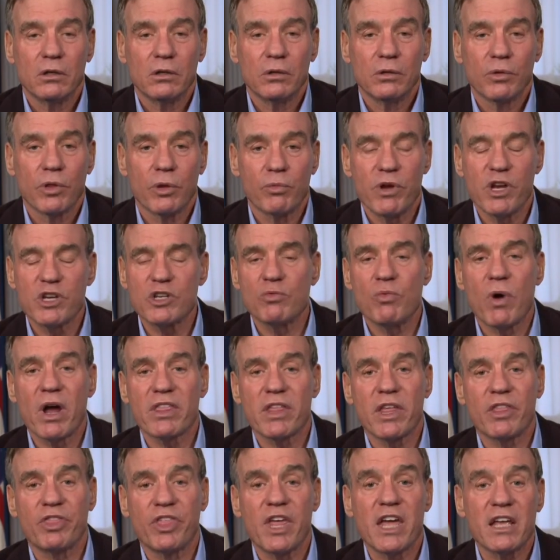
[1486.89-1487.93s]
Well, the reason why
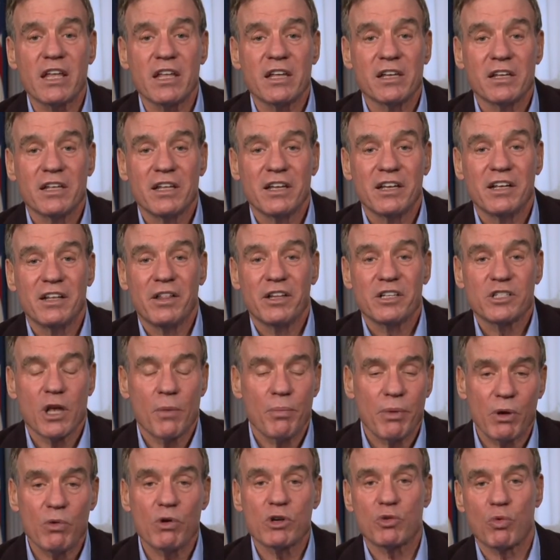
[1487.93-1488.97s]
they think
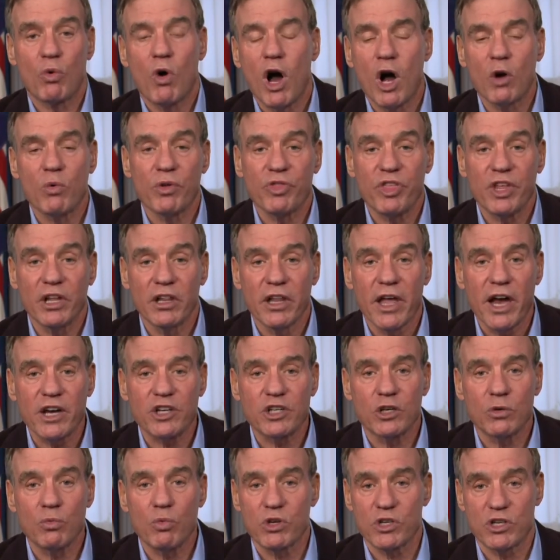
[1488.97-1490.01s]
something was wrong with the
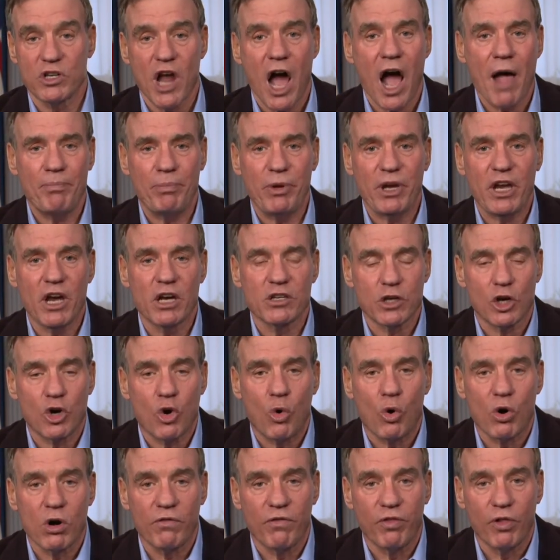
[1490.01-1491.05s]
election was not because a
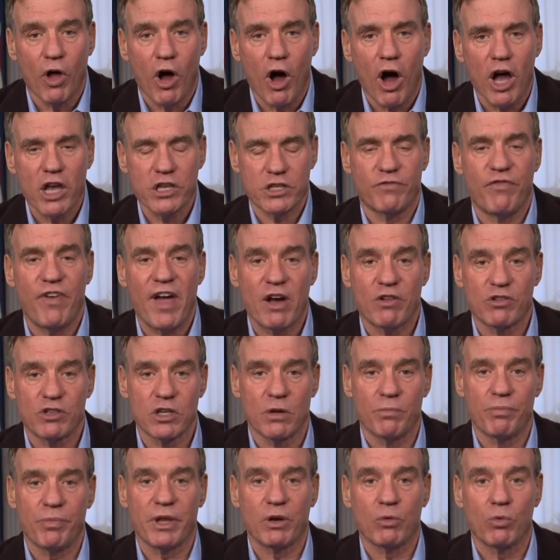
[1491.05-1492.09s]
court of law had found
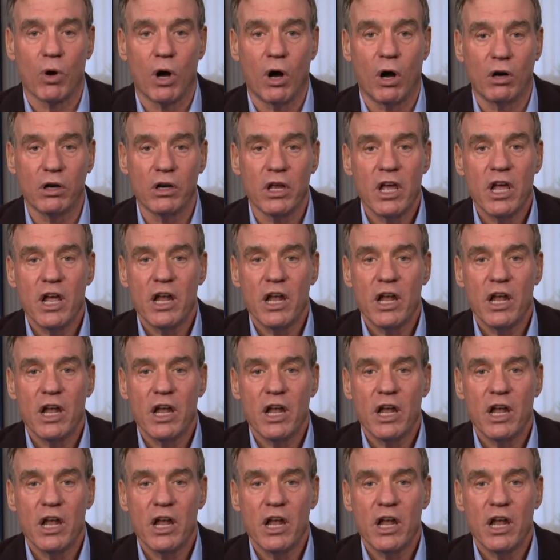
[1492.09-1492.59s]
something wrong,